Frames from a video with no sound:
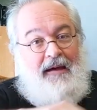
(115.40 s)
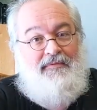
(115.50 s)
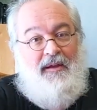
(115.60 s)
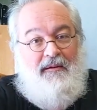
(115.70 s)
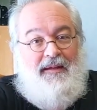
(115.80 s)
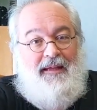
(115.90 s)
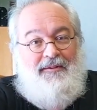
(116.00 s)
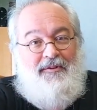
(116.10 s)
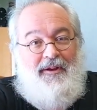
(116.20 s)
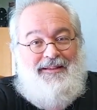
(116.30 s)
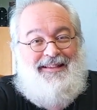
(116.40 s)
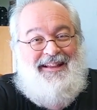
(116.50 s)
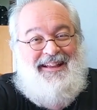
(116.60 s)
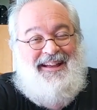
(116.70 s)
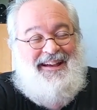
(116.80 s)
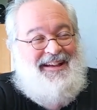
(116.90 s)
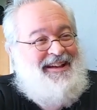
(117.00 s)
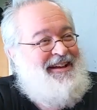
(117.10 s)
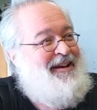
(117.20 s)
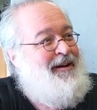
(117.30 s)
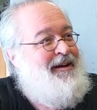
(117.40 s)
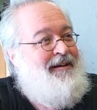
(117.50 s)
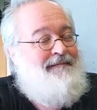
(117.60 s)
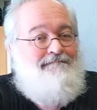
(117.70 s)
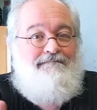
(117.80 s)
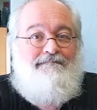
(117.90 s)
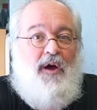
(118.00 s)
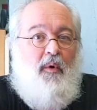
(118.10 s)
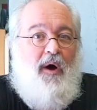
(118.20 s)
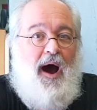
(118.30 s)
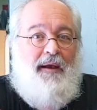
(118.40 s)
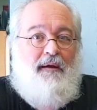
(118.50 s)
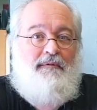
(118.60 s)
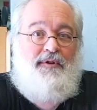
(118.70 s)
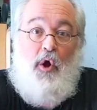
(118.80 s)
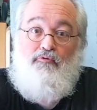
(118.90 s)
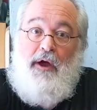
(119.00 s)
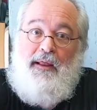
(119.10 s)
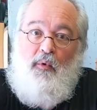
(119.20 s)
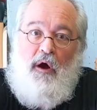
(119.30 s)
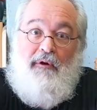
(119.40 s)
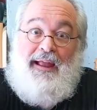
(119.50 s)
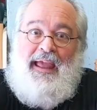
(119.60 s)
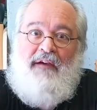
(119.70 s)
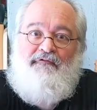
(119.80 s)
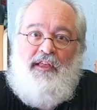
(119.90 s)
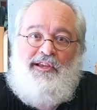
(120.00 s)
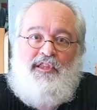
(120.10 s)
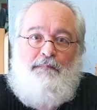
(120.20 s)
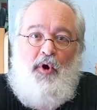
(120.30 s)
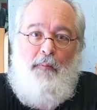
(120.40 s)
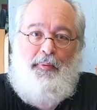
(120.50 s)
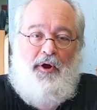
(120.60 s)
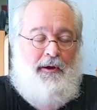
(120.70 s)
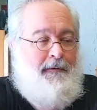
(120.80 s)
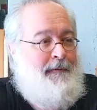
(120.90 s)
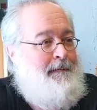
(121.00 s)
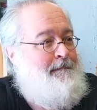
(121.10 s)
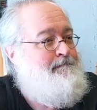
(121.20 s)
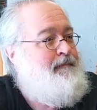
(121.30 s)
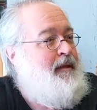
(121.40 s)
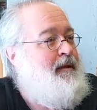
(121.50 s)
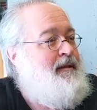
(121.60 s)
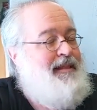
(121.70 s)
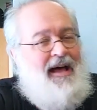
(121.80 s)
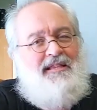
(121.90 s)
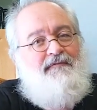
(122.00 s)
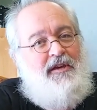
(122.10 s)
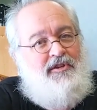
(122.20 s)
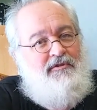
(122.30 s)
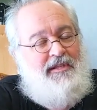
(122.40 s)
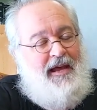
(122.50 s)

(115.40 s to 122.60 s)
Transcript: out there getting crazy. No water, no running water, I can't flush the pooper. Lots of issues